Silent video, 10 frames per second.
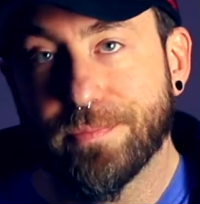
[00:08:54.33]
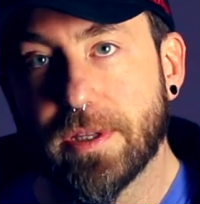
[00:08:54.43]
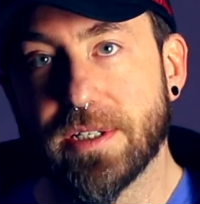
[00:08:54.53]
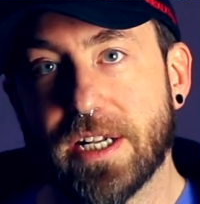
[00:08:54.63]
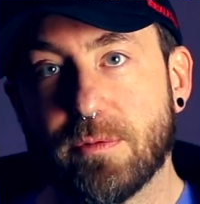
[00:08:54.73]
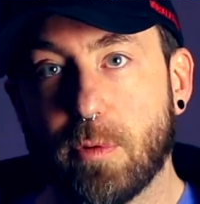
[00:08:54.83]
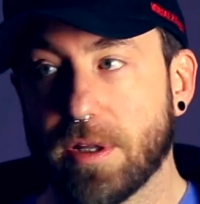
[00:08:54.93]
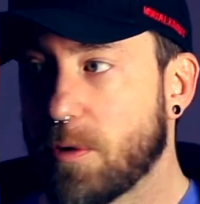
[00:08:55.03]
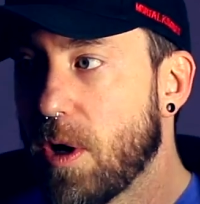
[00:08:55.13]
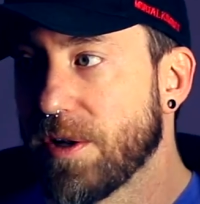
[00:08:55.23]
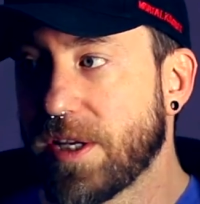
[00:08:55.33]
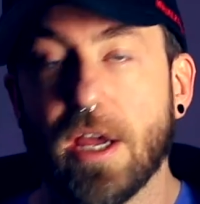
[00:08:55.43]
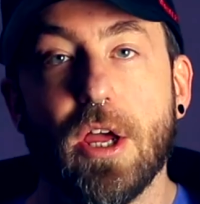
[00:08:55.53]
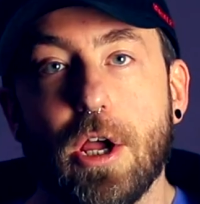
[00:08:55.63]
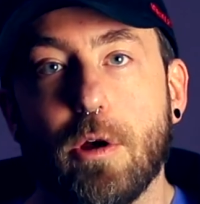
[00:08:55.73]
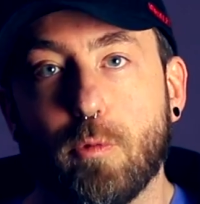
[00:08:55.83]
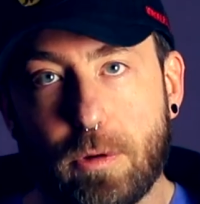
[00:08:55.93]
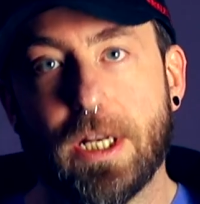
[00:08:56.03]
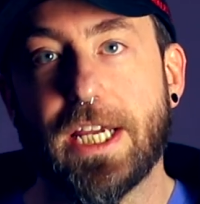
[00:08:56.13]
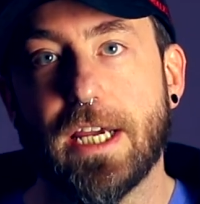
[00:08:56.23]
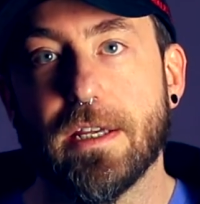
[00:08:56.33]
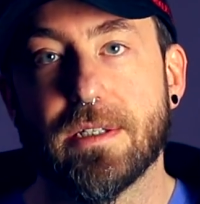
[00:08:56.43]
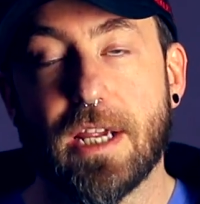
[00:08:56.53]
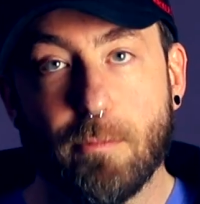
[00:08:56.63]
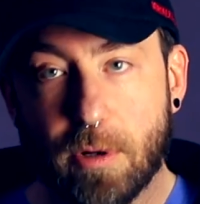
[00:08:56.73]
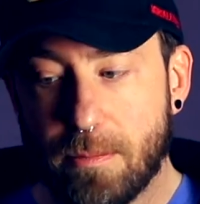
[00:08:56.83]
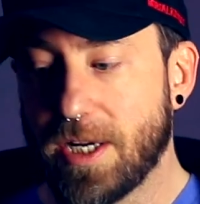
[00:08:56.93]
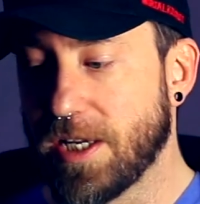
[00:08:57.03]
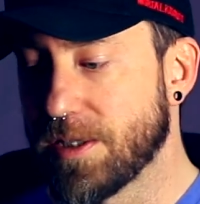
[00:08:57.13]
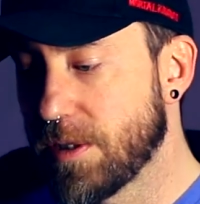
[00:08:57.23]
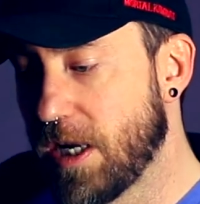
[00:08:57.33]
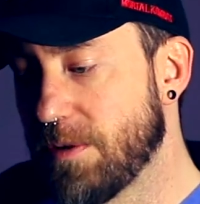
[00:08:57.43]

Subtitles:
because that's where the quality really is and where the money is.